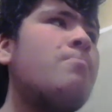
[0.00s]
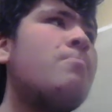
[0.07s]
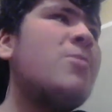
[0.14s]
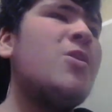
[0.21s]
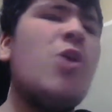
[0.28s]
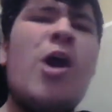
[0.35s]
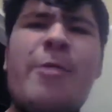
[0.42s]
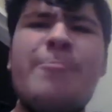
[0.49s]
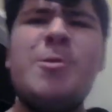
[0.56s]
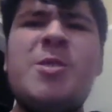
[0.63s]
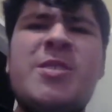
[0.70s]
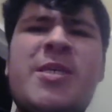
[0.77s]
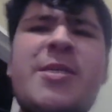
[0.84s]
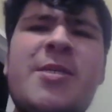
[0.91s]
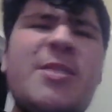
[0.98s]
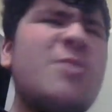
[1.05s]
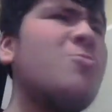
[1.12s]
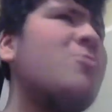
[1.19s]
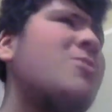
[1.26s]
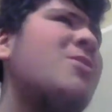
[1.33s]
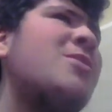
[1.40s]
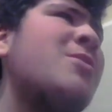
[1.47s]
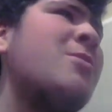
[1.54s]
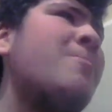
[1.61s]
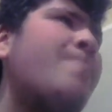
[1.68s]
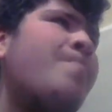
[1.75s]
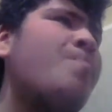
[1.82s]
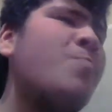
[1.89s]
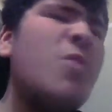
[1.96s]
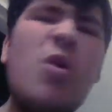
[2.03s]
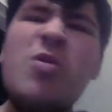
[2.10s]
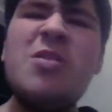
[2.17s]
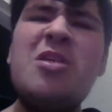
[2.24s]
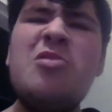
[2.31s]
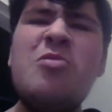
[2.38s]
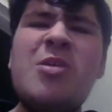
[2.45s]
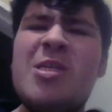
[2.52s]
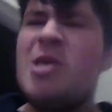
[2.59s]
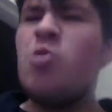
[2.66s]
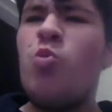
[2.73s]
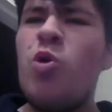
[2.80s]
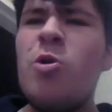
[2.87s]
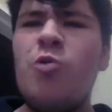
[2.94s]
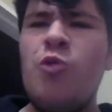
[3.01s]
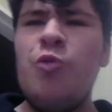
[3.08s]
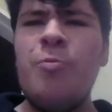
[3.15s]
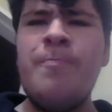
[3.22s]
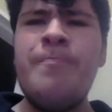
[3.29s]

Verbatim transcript: And I hope you see this, which, knowing you, you will.